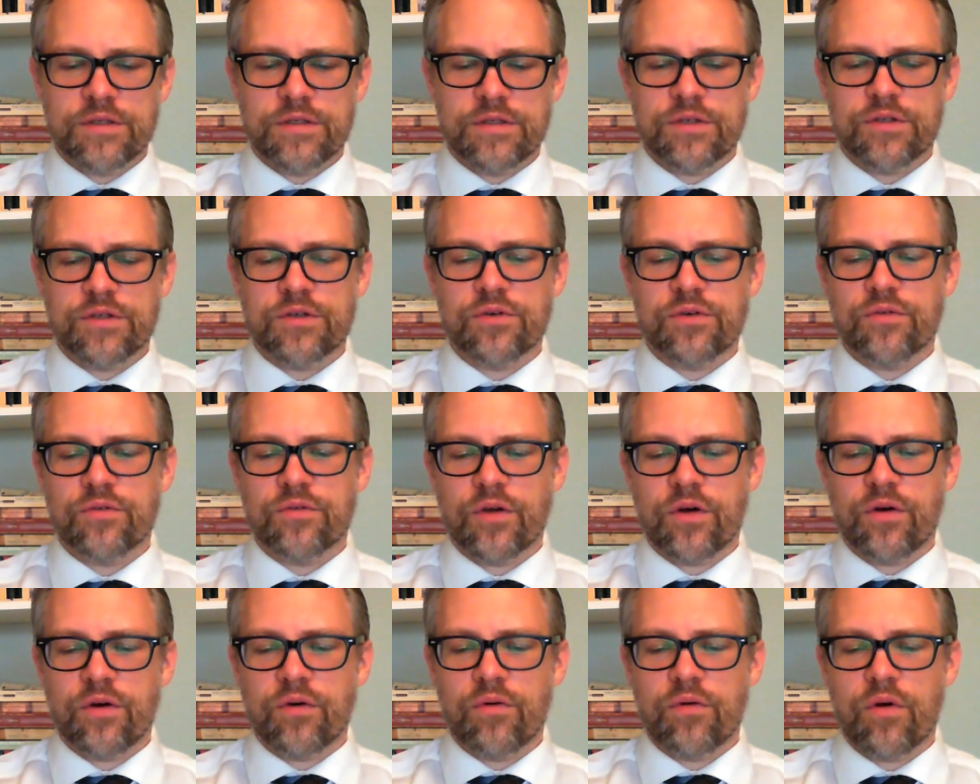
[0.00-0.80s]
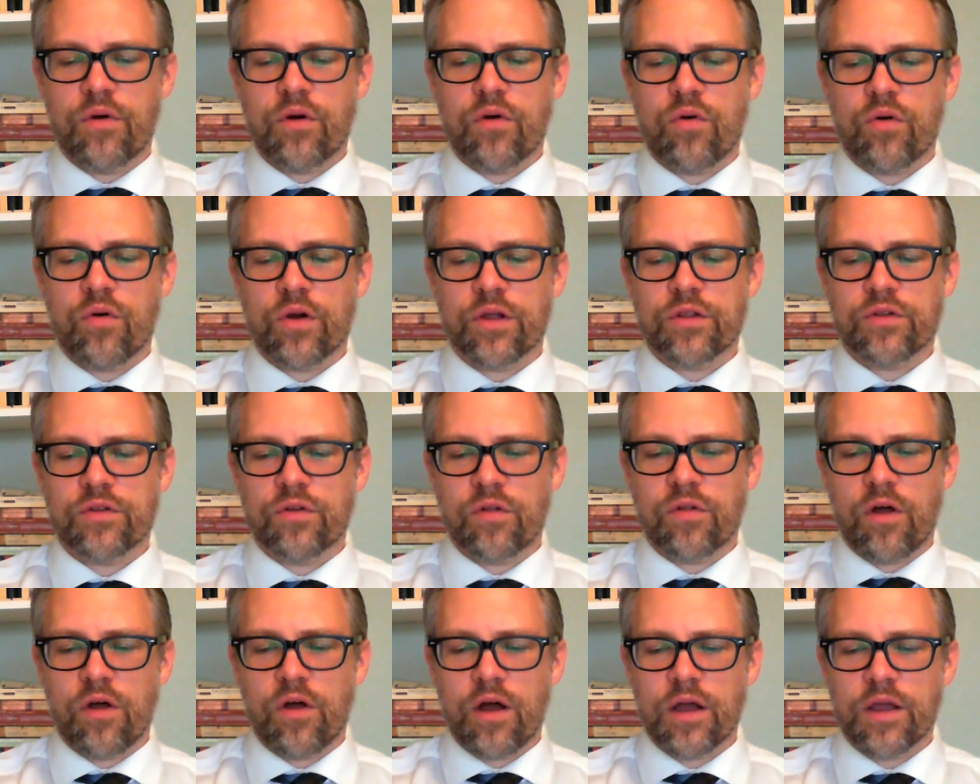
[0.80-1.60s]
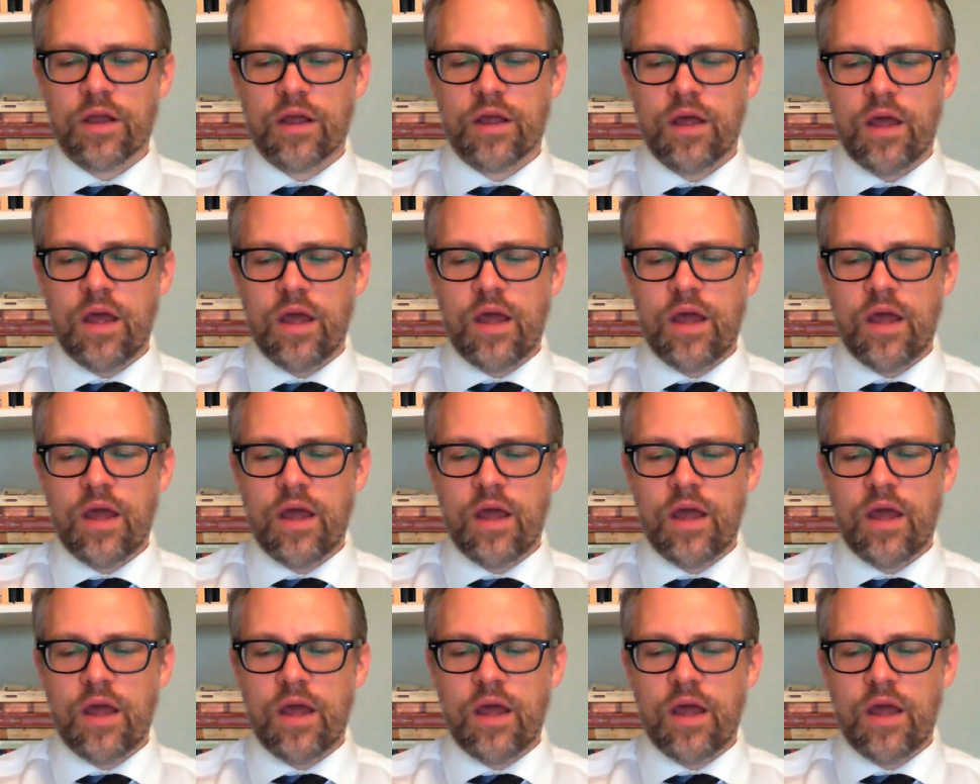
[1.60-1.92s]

to do, though, according to Locke,